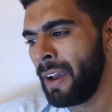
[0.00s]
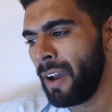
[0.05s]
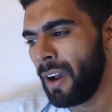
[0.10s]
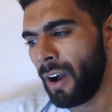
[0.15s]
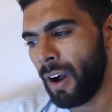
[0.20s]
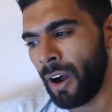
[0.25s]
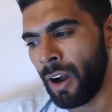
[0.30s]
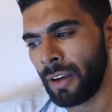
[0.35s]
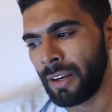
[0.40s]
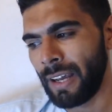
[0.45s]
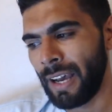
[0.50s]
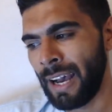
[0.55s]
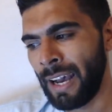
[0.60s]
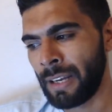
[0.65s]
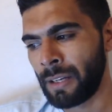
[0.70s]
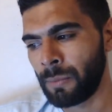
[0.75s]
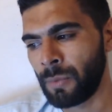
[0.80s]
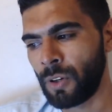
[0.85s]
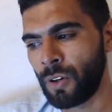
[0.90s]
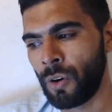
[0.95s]
on
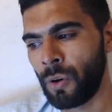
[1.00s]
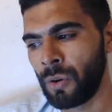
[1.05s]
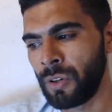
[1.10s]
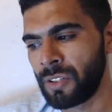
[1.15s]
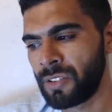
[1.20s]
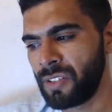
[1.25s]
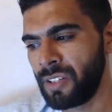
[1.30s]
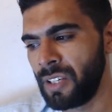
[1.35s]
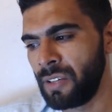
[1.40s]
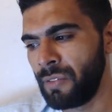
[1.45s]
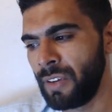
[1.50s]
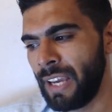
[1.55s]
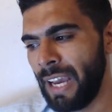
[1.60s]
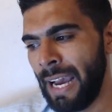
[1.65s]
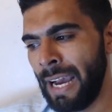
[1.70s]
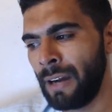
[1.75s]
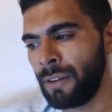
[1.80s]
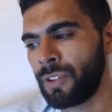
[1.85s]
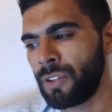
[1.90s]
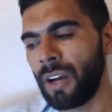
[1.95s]
AdamMcKola TV?
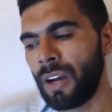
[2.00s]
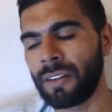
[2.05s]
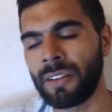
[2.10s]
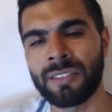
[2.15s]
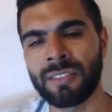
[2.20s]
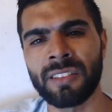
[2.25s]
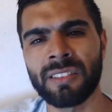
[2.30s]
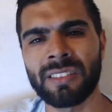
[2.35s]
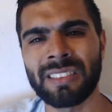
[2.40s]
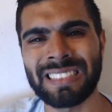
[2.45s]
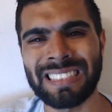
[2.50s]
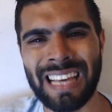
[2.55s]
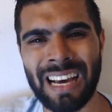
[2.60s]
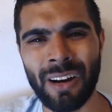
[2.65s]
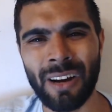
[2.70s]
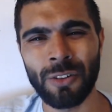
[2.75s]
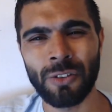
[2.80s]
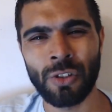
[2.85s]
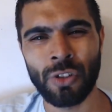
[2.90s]
Al Doctor says sell